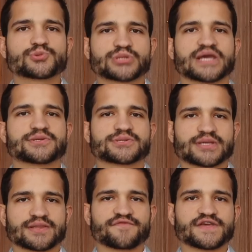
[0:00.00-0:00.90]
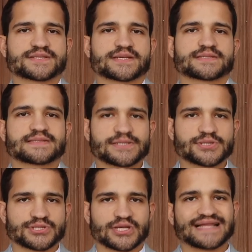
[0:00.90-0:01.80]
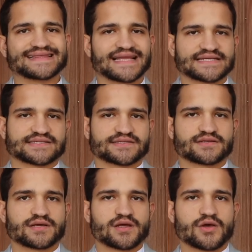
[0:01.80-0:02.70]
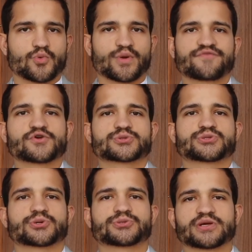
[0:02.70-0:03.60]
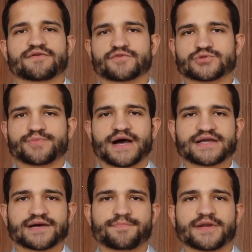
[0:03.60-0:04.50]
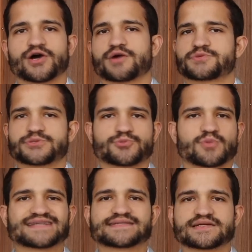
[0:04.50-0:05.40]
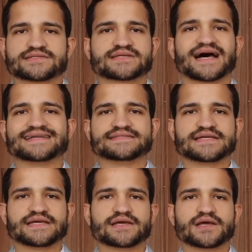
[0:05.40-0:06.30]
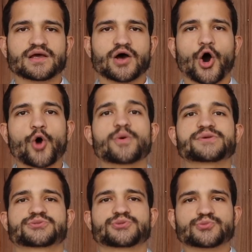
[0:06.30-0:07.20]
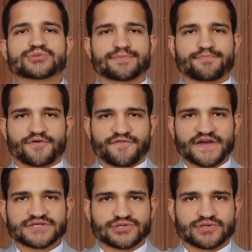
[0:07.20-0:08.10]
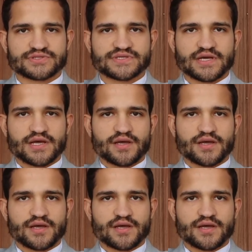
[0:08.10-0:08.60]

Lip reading: new changes in the visas teach us a lesson. Whenever you're searching for Dubai company options, residence, ID, always choose professionals,